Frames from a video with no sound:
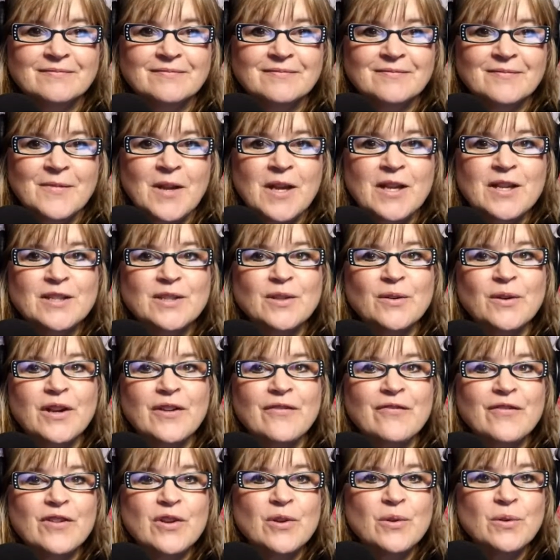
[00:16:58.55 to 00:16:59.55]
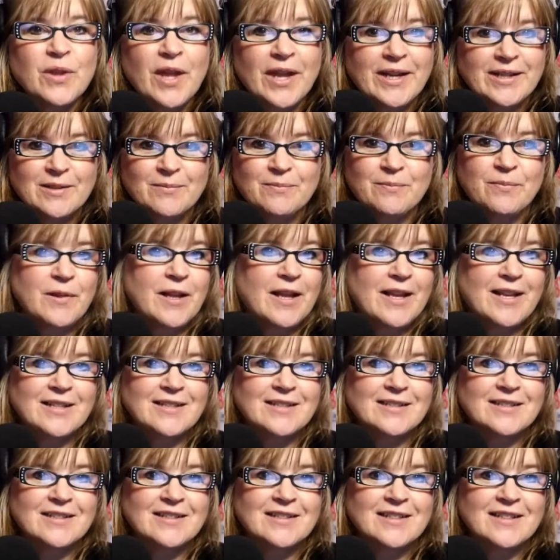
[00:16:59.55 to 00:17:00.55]
So if you'd like to
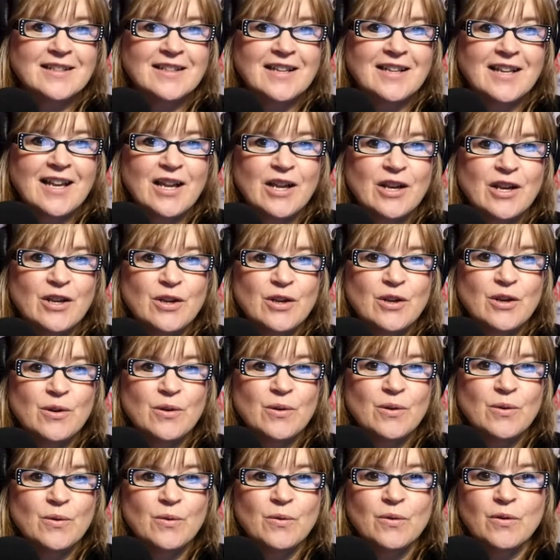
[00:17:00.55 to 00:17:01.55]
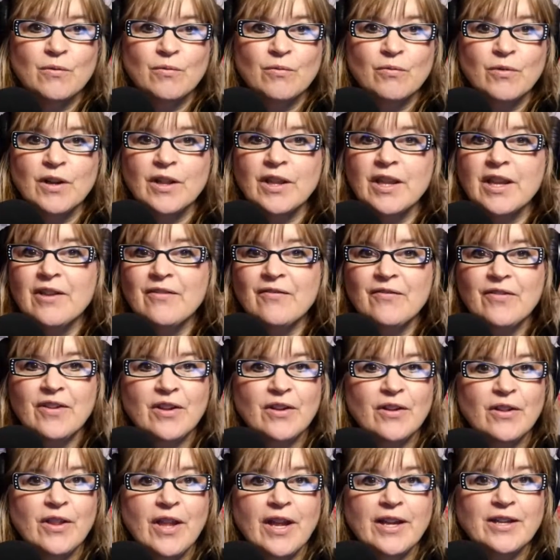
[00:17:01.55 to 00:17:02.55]
place and you really
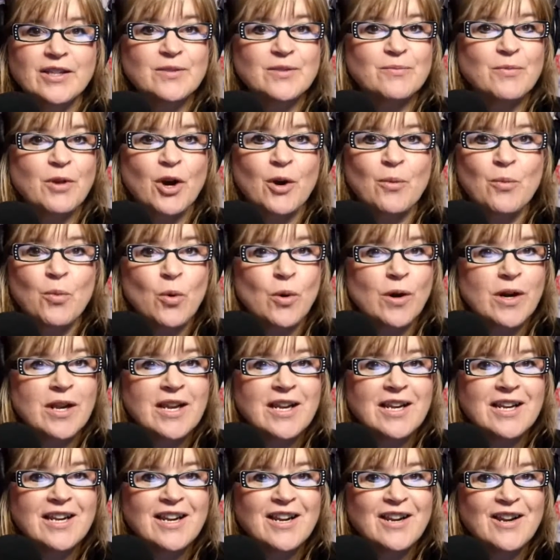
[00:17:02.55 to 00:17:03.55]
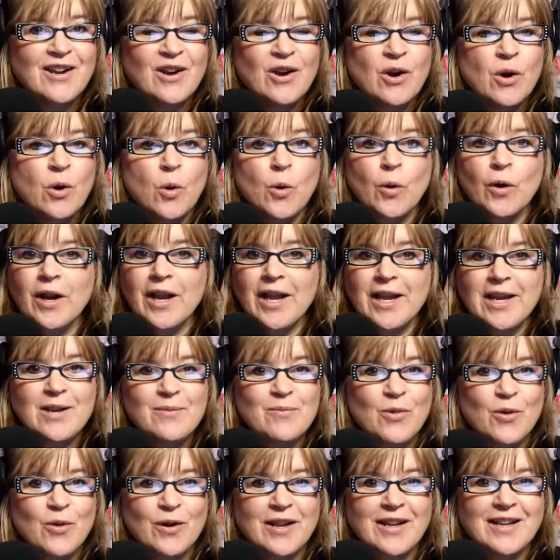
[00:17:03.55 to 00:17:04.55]
feel like tomorrow morning or any
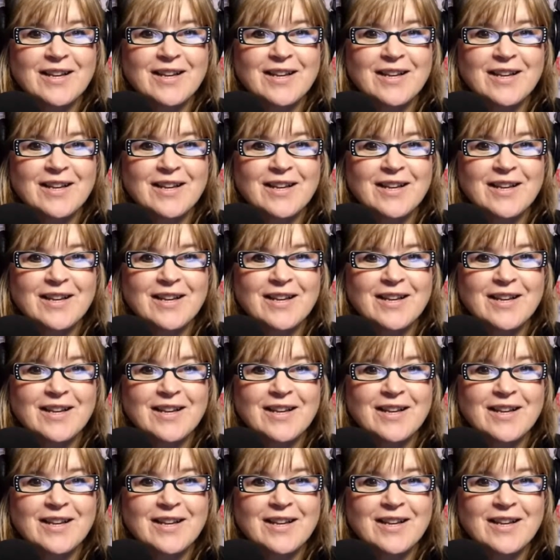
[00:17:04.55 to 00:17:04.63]
morning